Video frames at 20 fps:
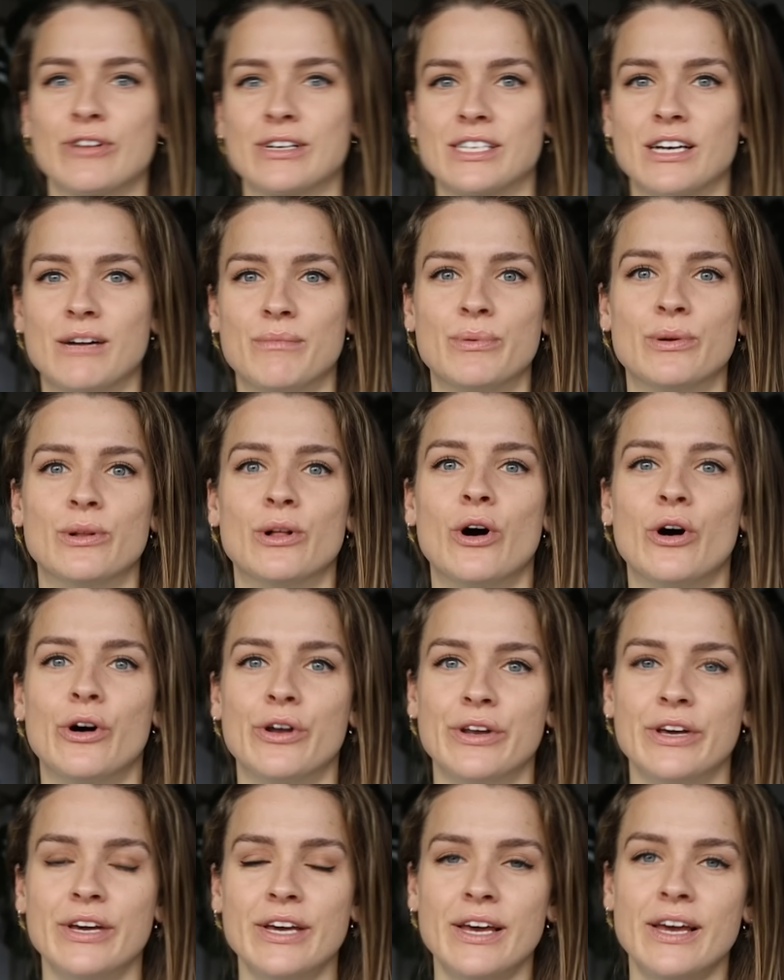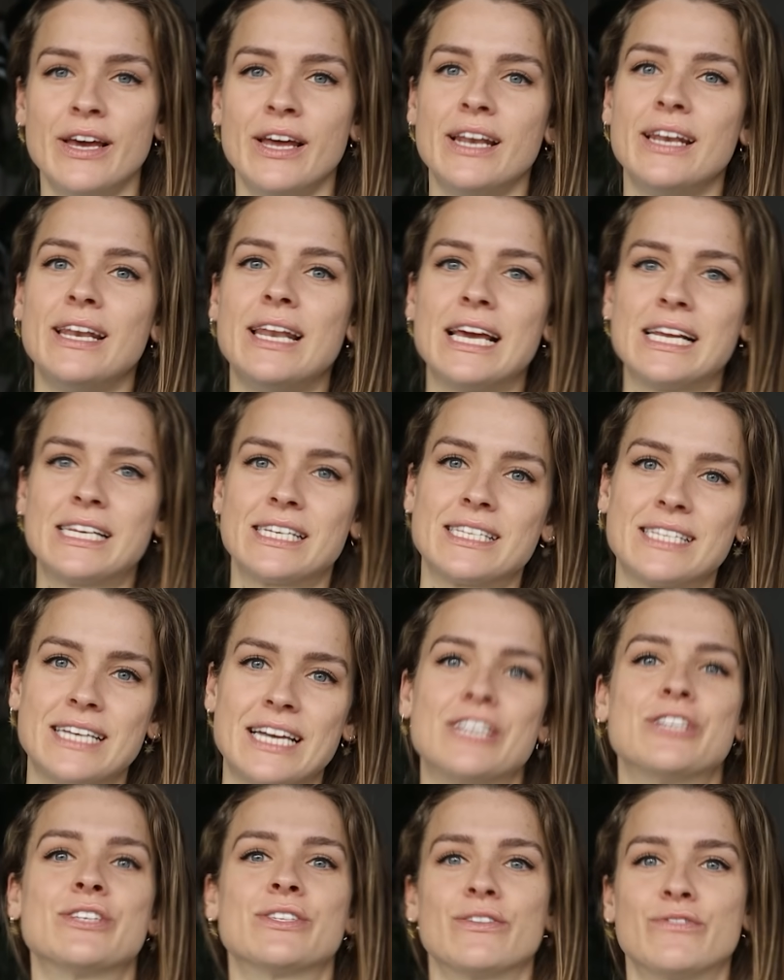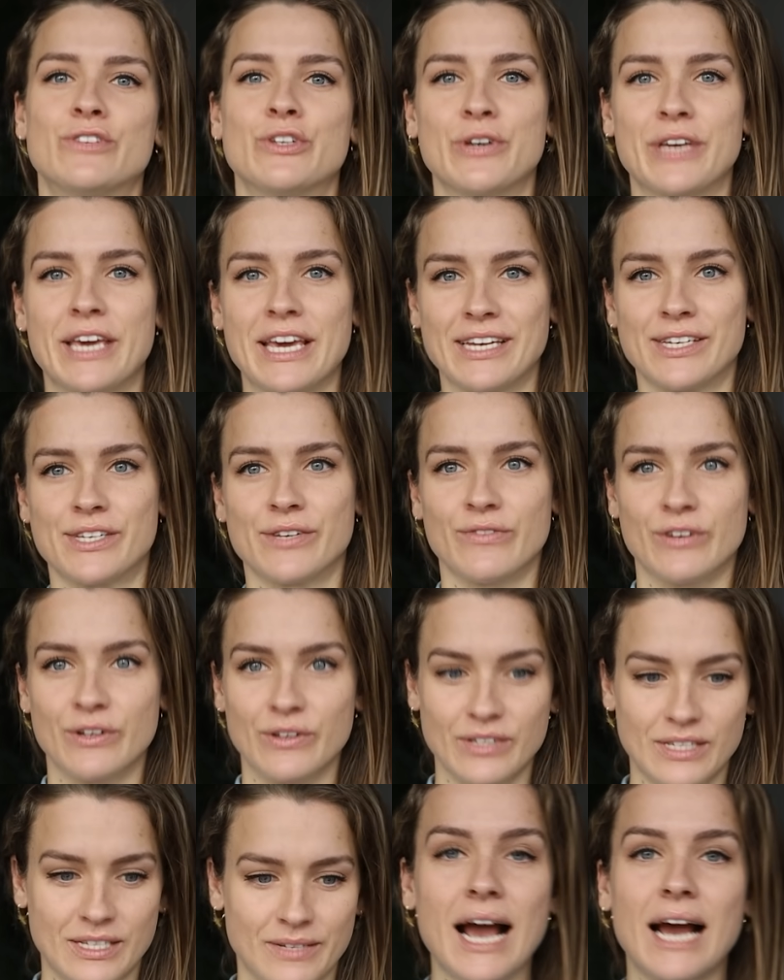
for example, on later stages of doing intervals.